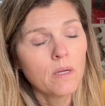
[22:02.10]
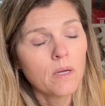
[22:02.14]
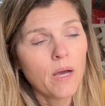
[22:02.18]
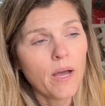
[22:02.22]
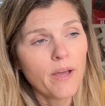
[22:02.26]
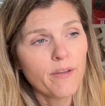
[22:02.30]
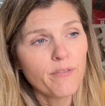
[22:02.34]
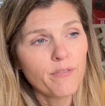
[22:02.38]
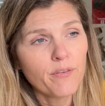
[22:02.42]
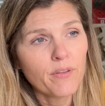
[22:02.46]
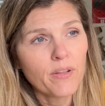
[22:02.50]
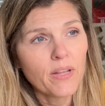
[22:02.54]

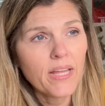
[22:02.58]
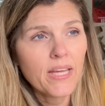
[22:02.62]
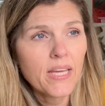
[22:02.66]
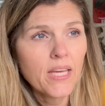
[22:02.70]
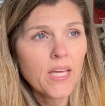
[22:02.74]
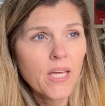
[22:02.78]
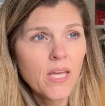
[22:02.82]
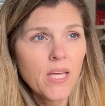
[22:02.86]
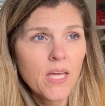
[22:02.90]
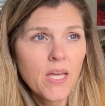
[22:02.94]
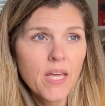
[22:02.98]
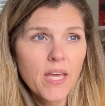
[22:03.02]
I feel like
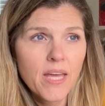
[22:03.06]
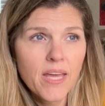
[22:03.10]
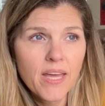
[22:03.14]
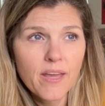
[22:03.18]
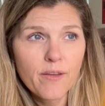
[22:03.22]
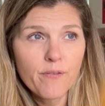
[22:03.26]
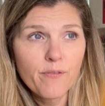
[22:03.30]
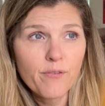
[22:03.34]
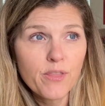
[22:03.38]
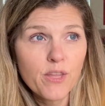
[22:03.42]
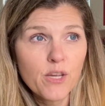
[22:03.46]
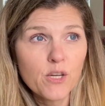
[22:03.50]

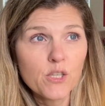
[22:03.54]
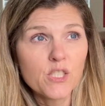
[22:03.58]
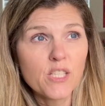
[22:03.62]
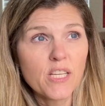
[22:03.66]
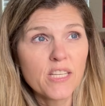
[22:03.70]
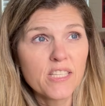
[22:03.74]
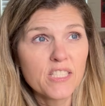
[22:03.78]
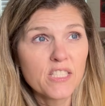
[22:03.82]
if there's a